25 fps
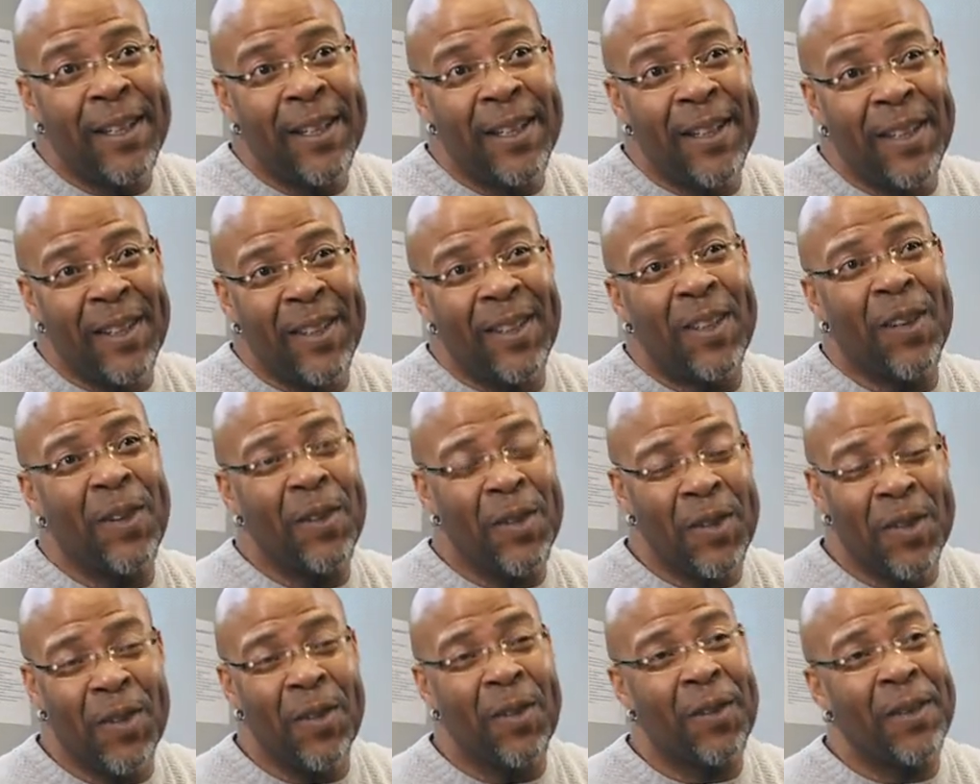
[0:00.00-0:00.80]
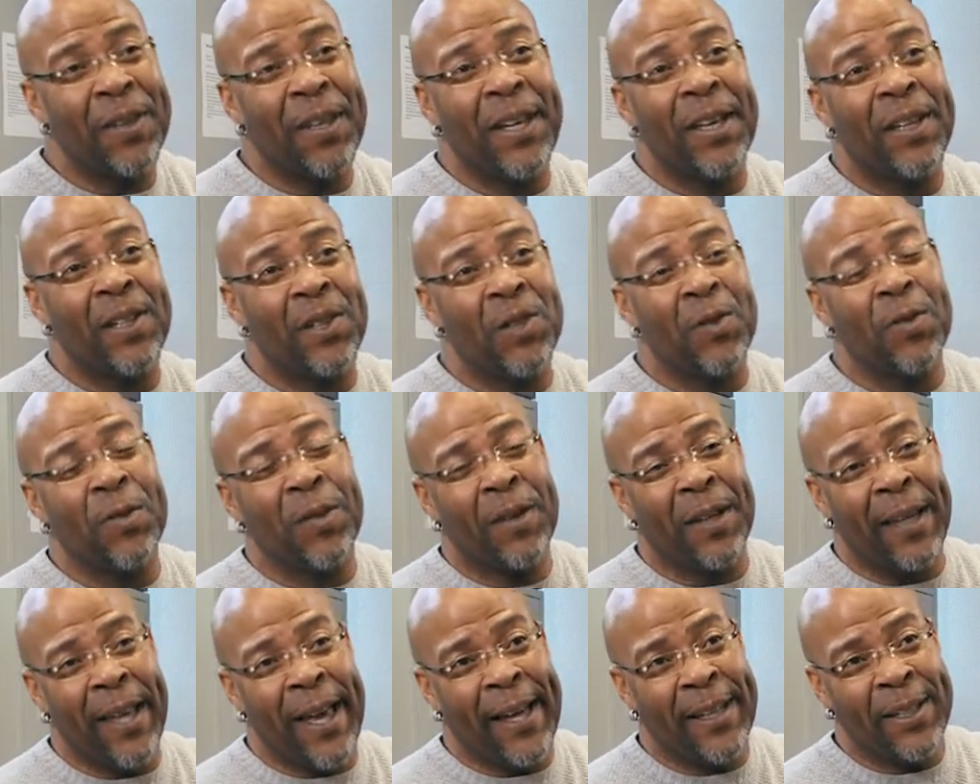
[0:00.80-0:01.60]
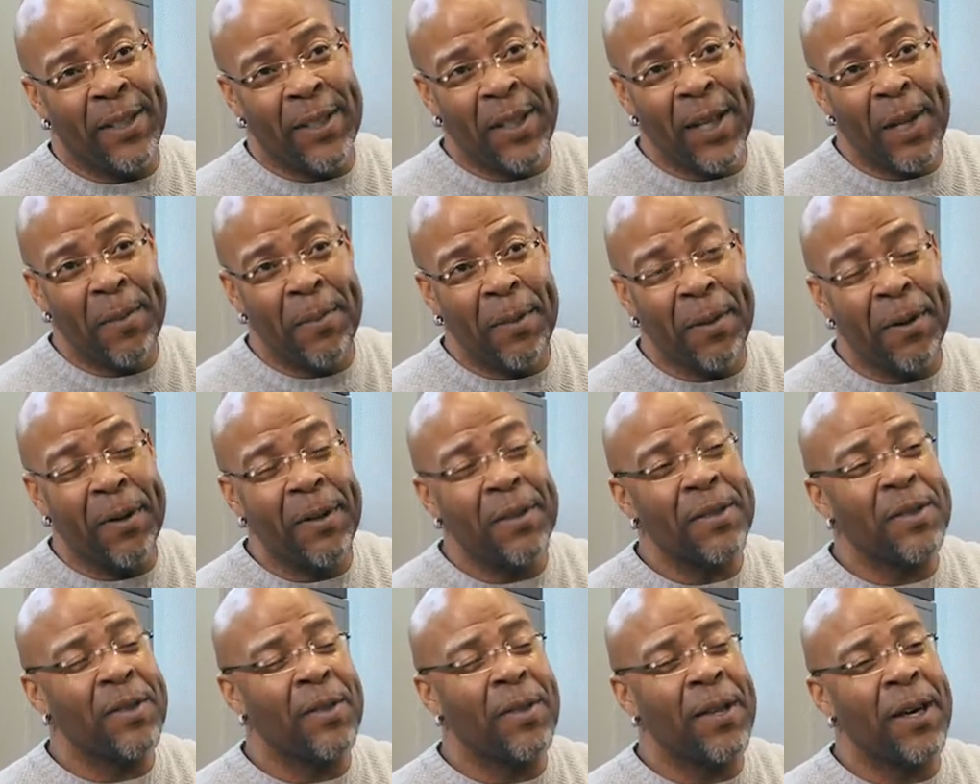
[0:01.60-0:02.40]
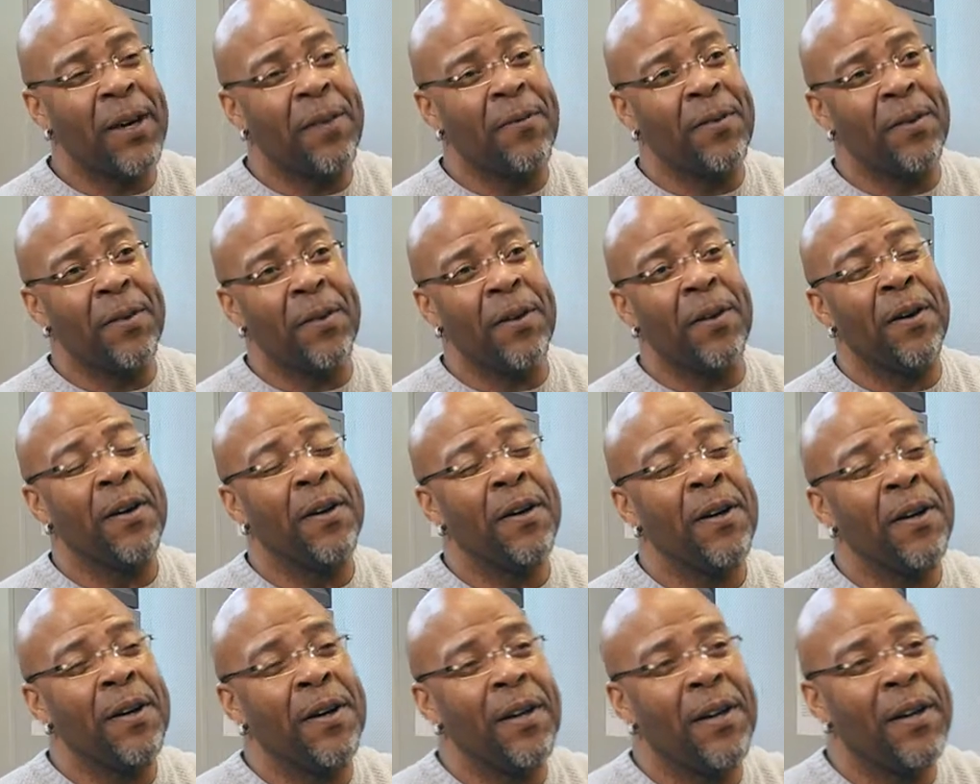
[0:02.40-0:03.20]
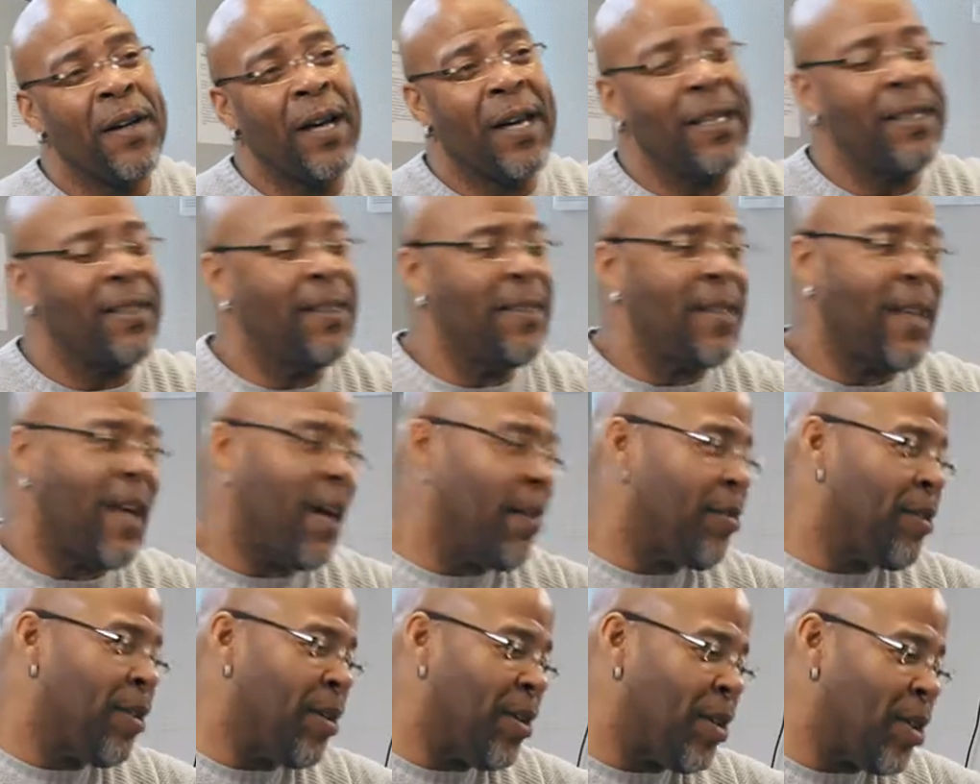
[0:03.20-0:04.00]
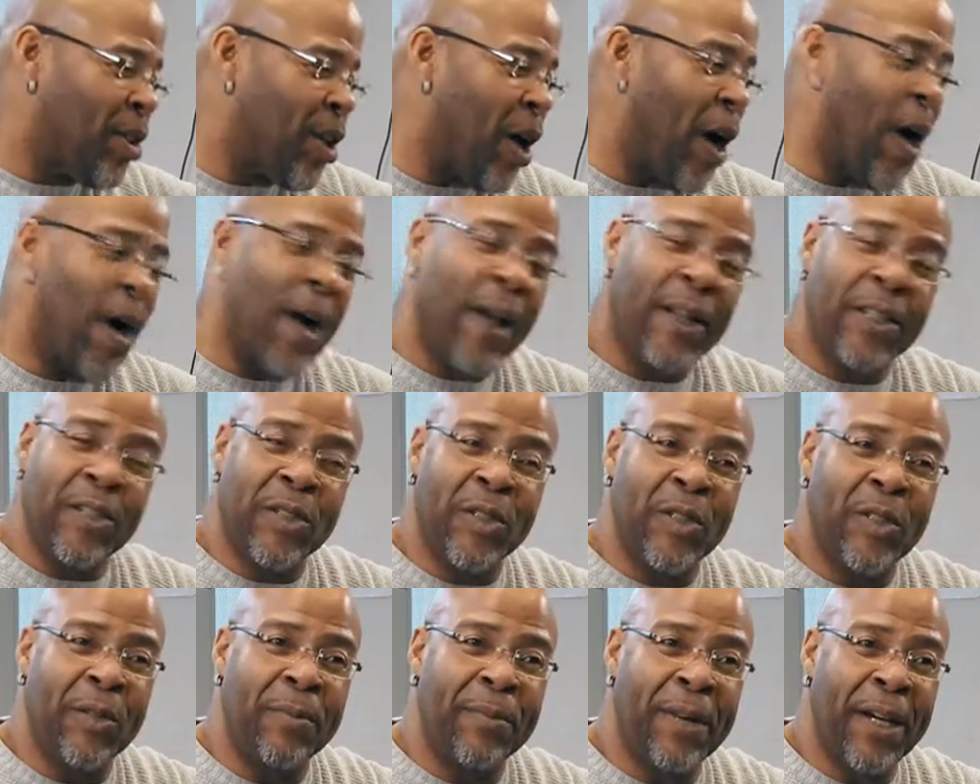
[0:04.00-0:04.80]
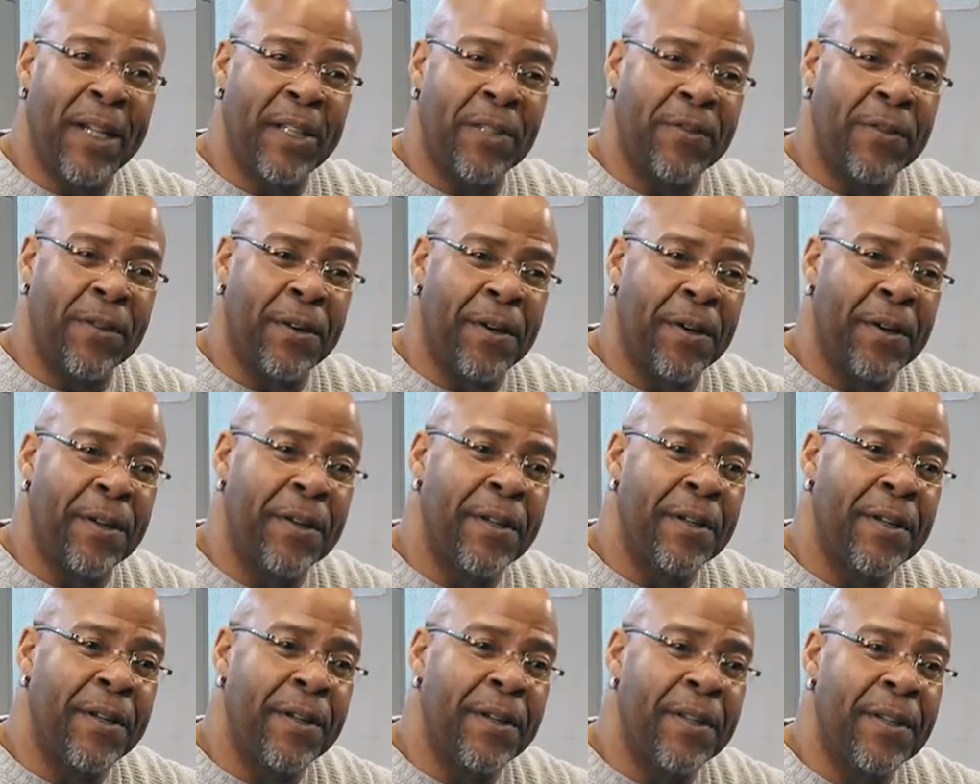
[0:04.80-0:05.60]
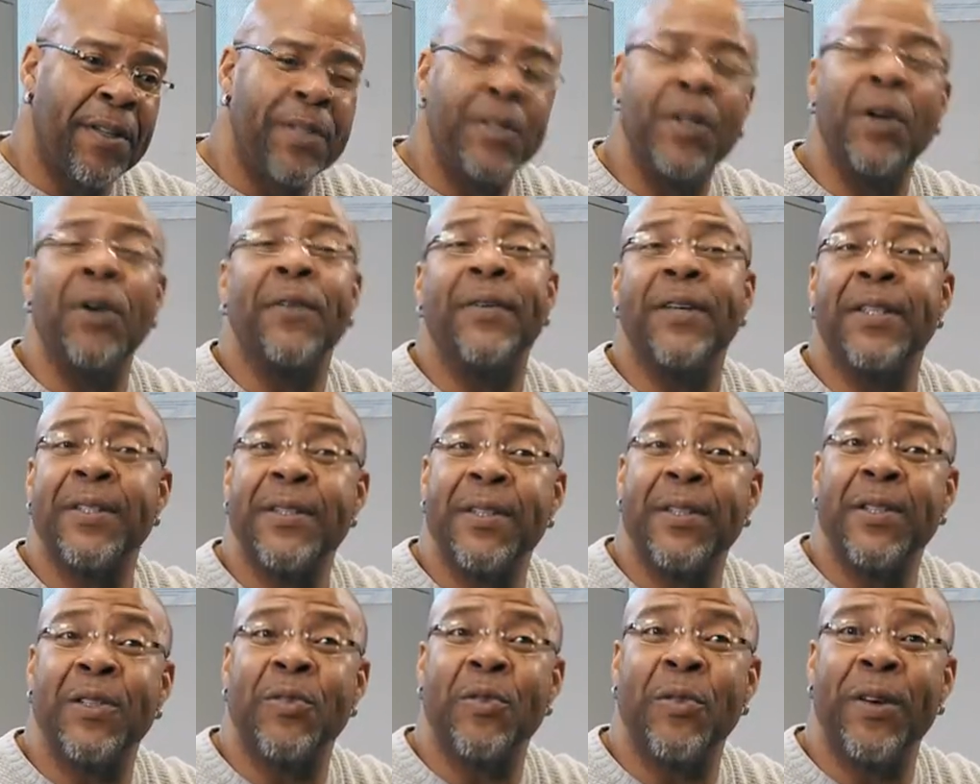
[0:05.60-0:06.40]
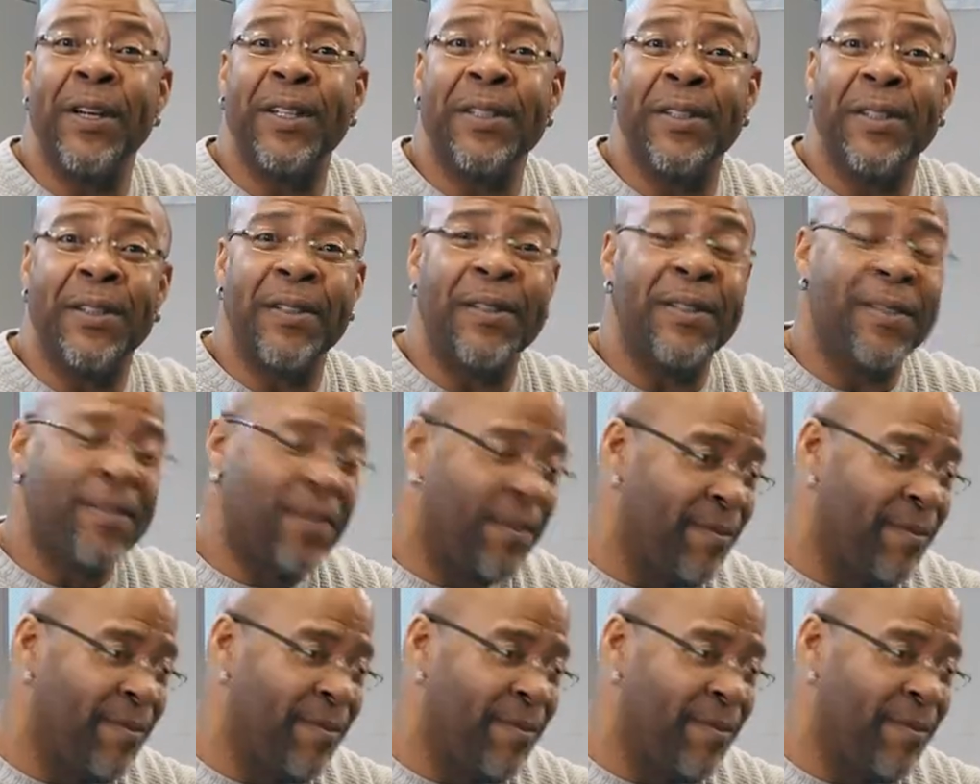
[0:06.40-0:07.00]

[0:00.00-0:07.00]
you know, so things were a lot cheaper, so therefore I didn't have to charge too much for services rendered.